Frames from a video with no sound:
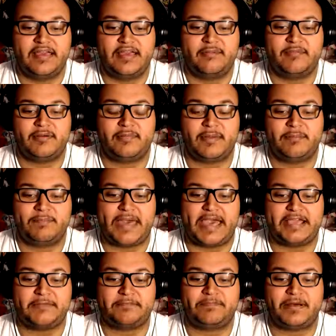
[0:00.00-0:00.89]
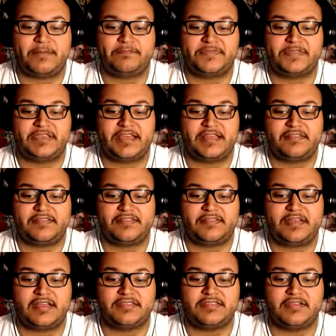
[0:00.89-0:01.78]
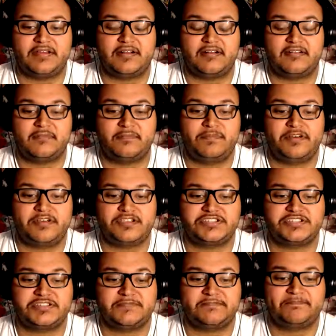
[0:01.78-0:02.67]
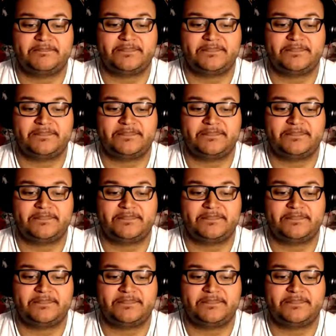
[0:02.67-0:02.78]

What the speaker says: but my back bumped against a tall bush.